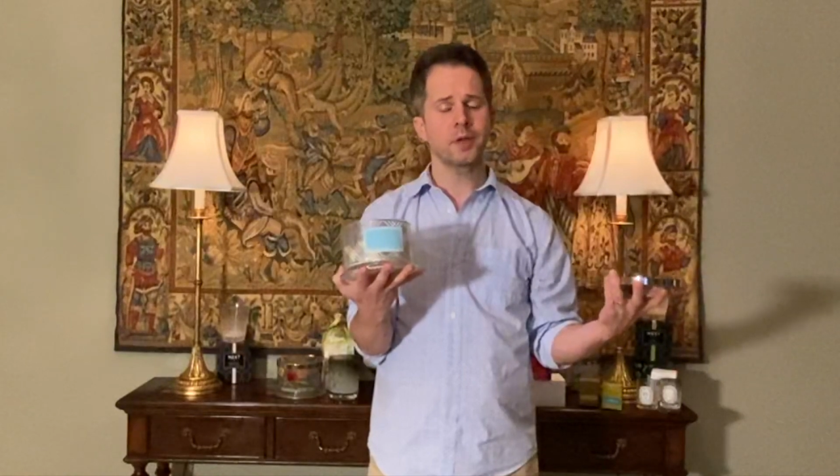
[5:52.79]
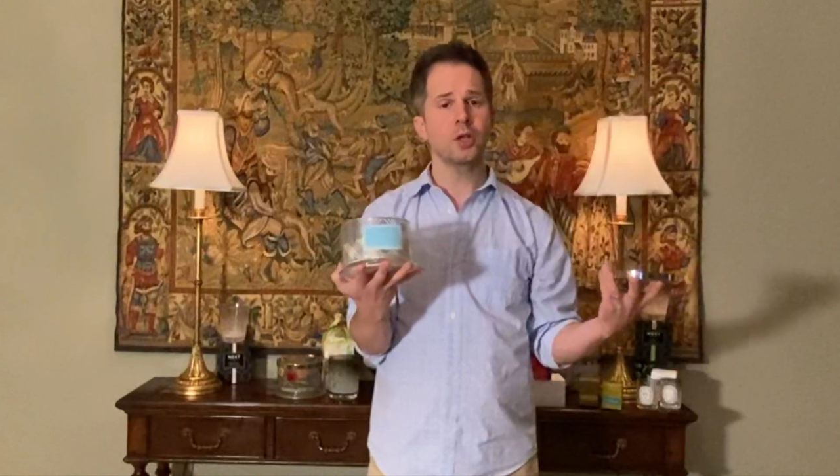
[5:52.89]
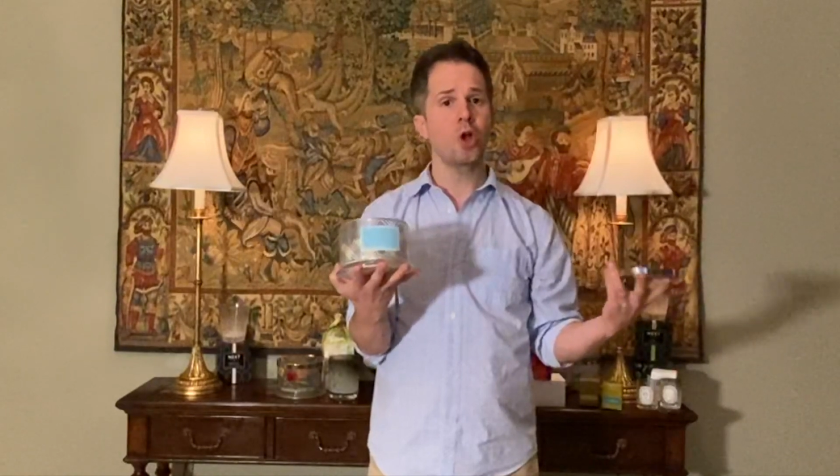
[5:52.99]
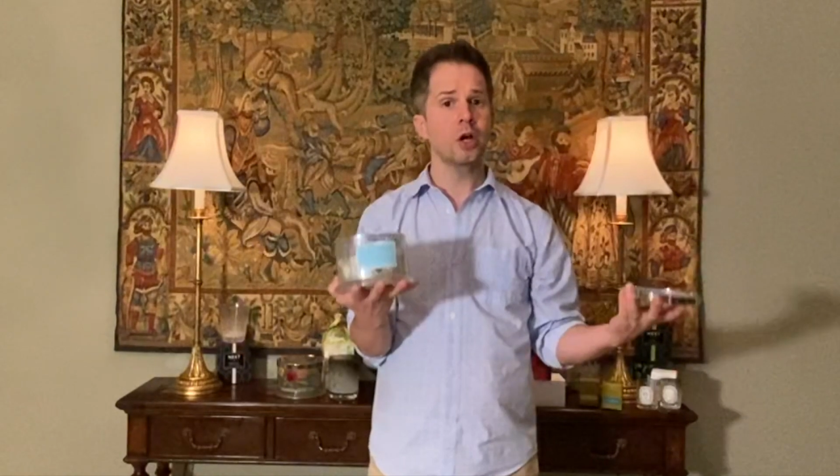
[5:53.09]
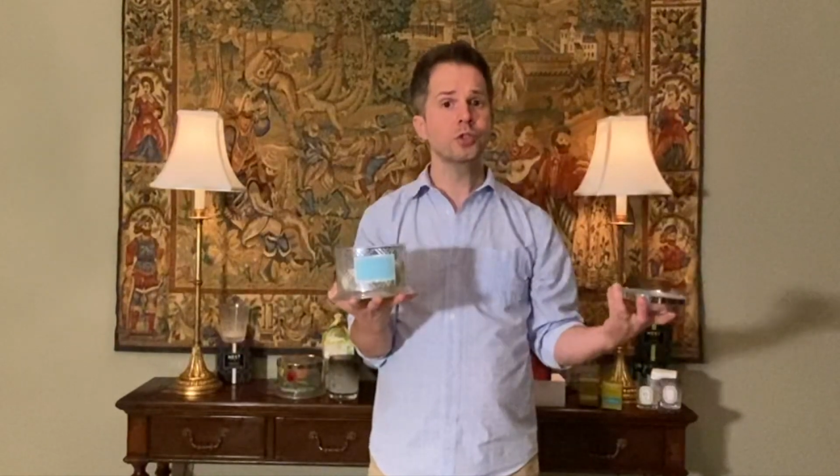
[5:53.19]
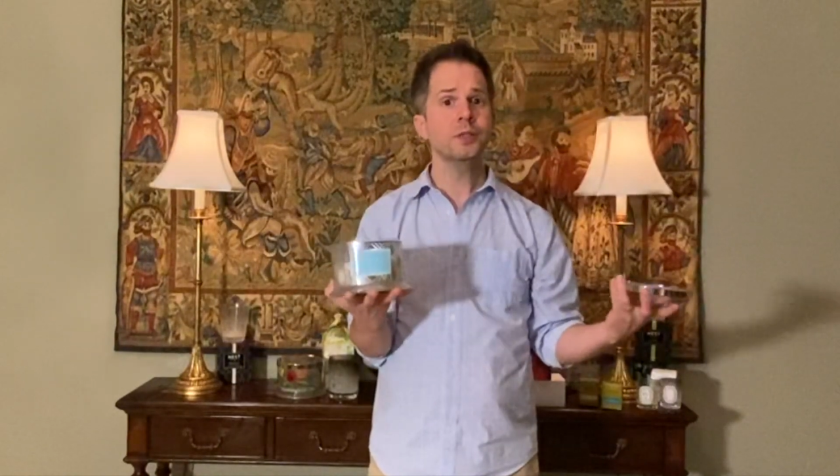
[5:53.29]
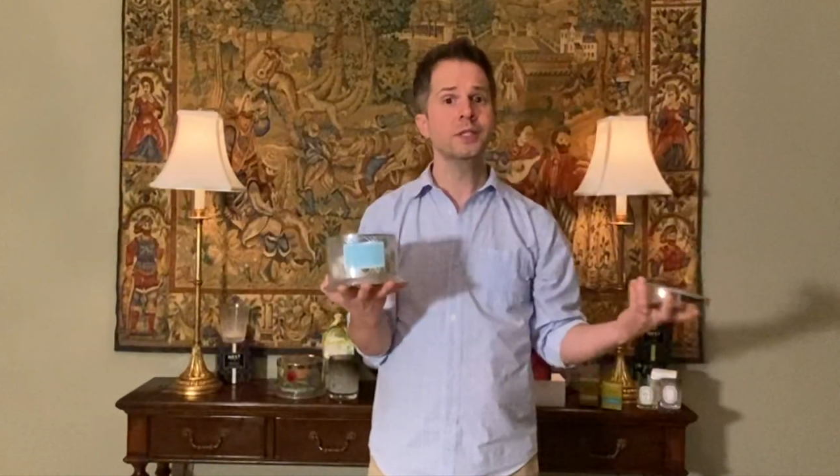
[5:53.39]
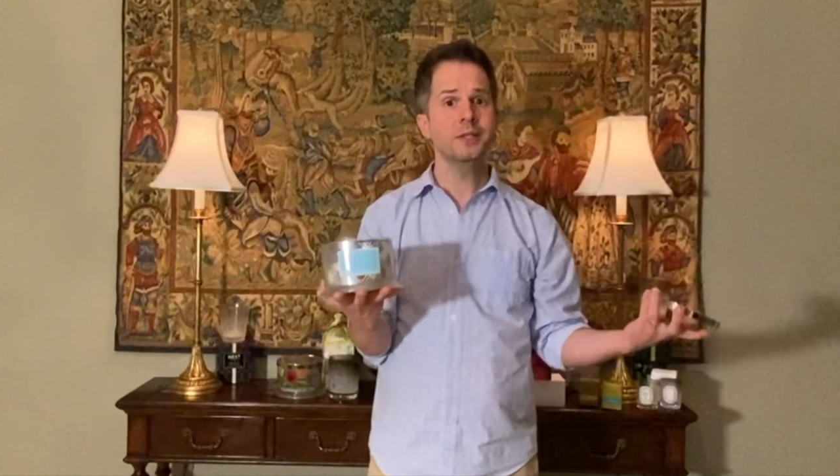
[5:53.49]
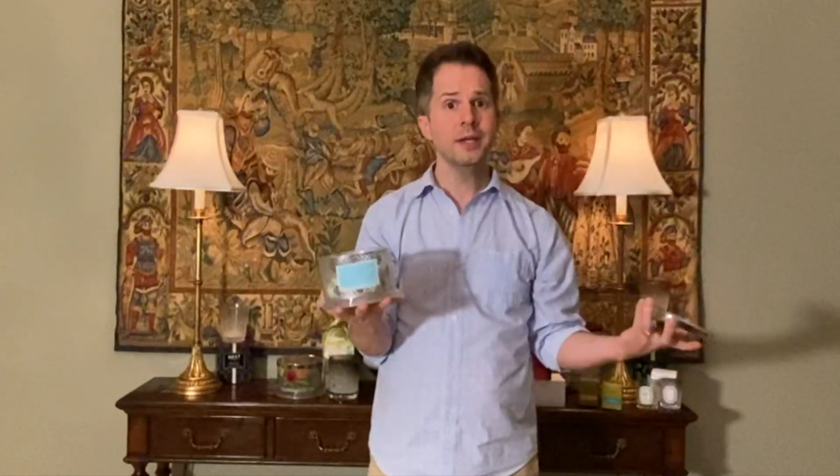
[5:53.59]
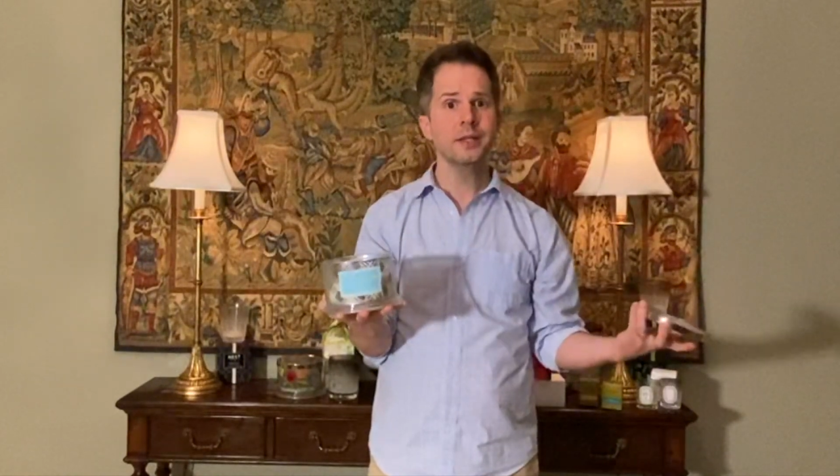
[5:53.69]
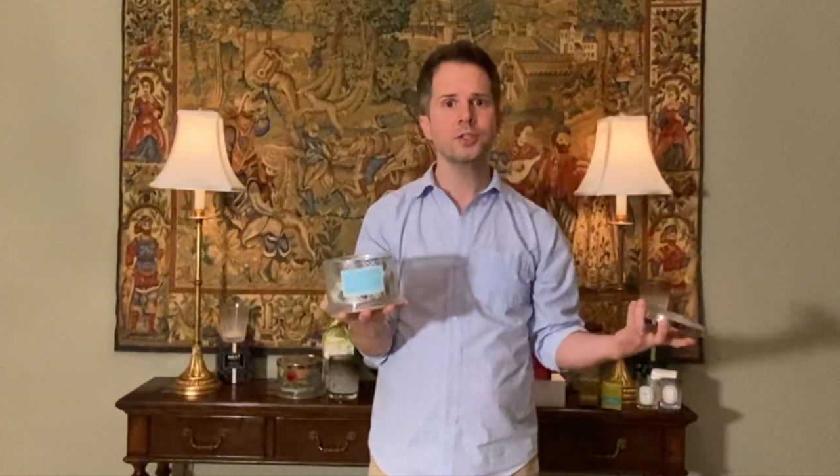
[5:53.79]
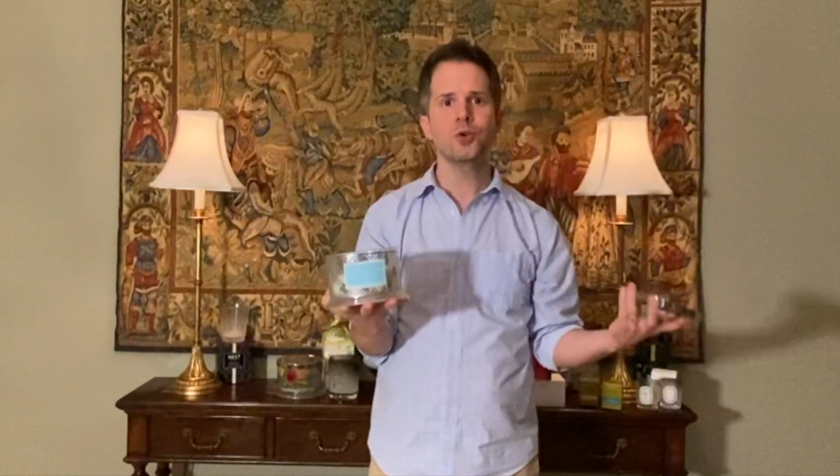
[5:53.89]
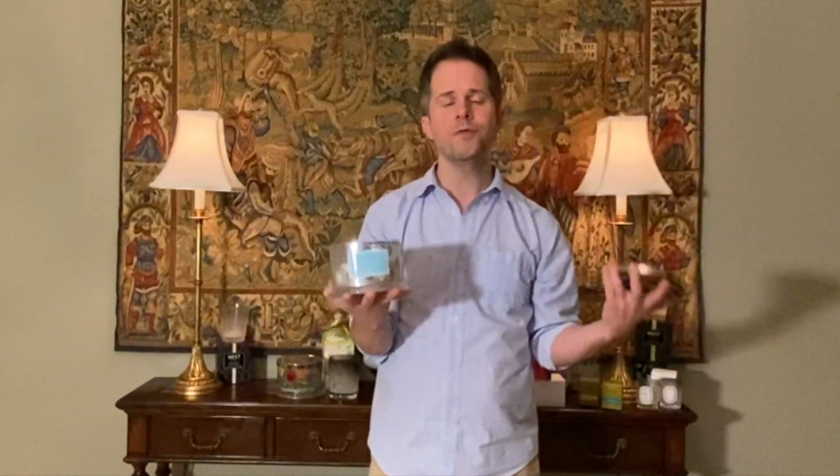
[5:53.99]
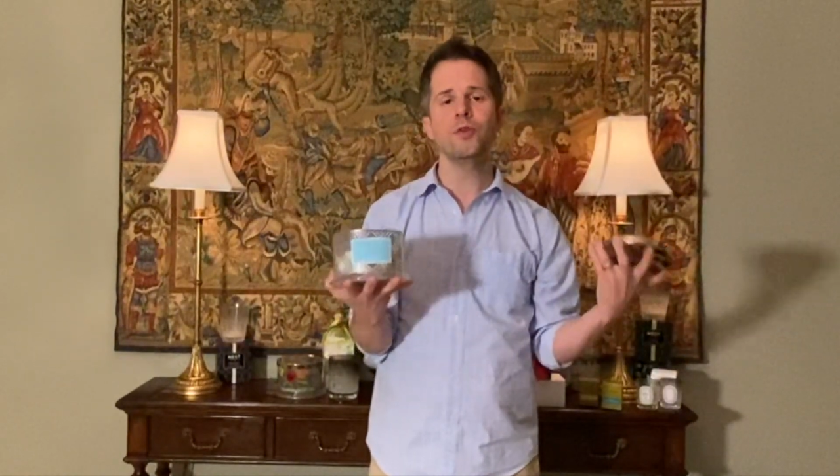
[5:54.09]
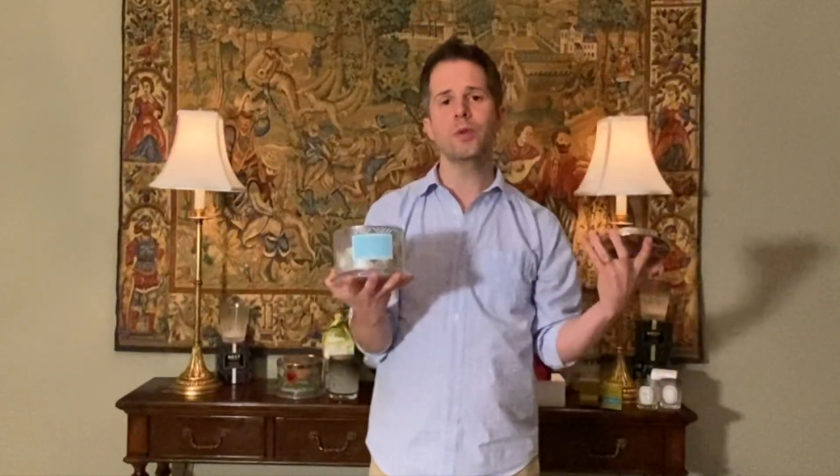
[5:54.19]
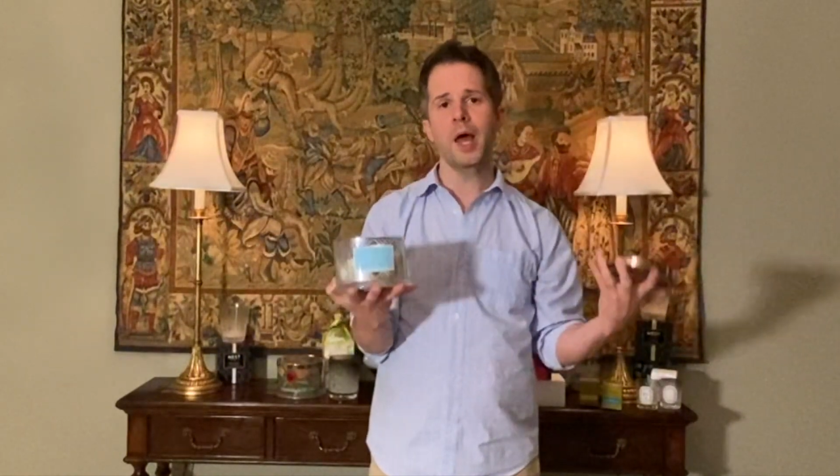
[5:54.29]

laundry scent, so if you